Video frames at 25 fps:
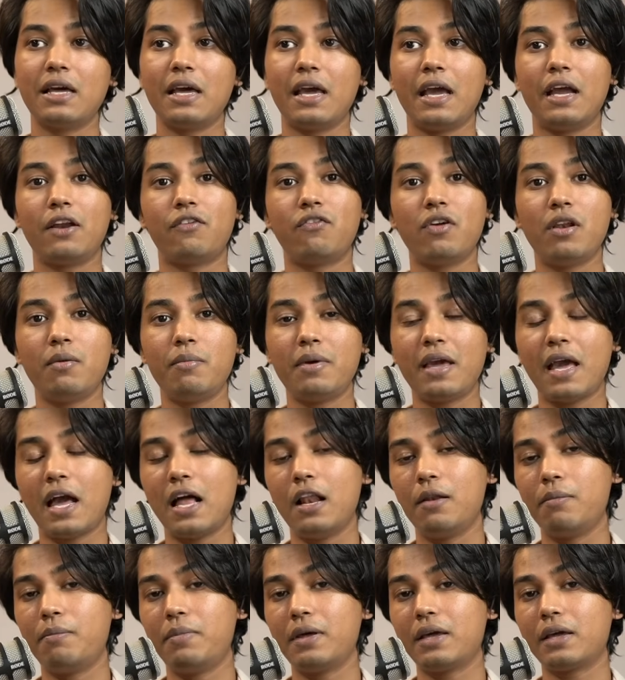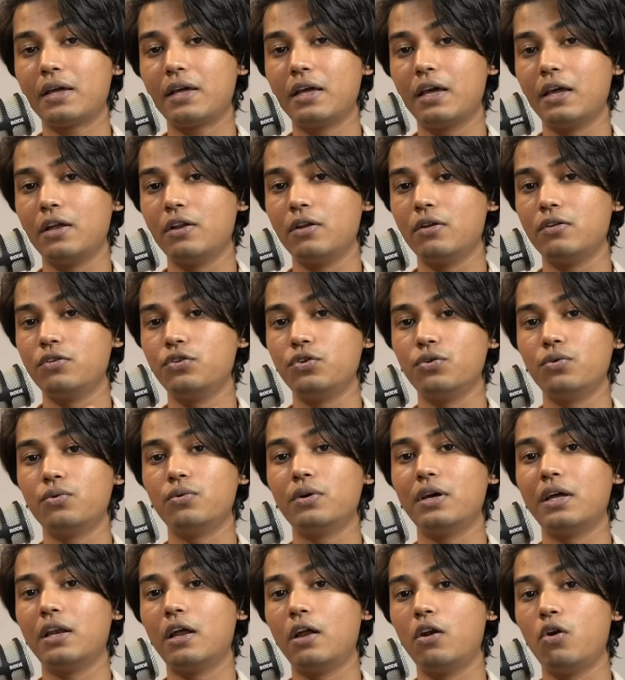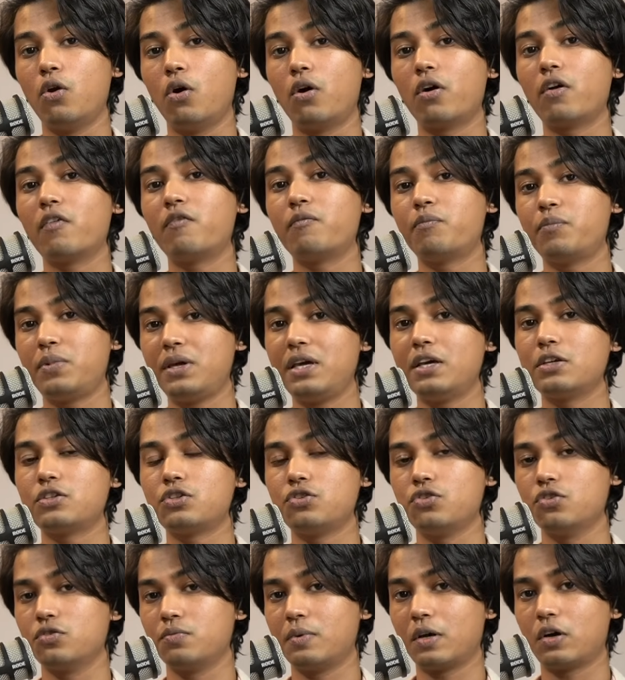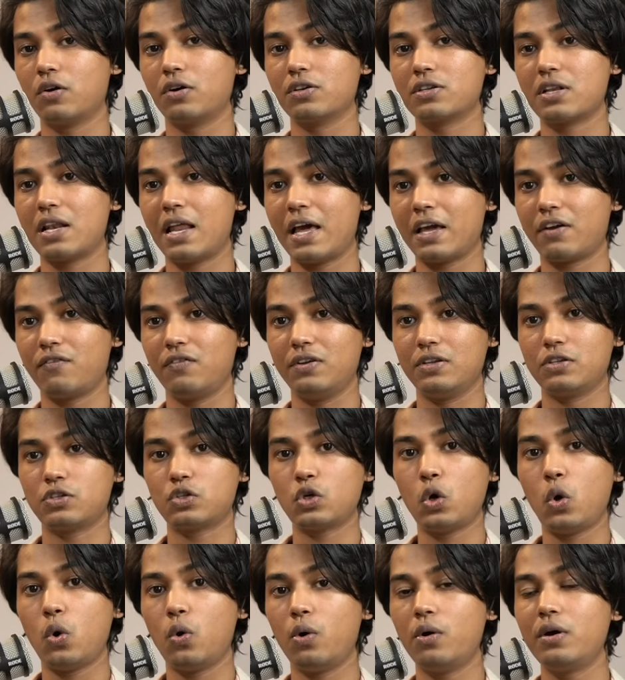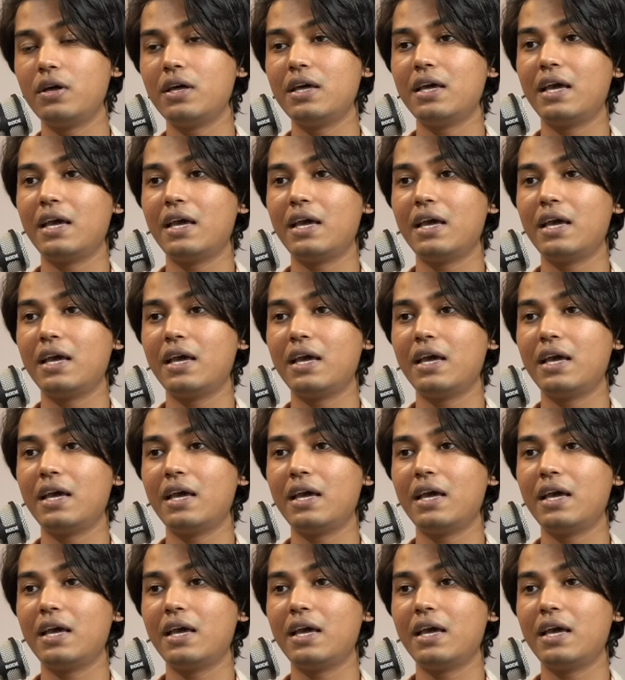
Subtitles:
it will be helping you in a lot of PSUs, because like we saw,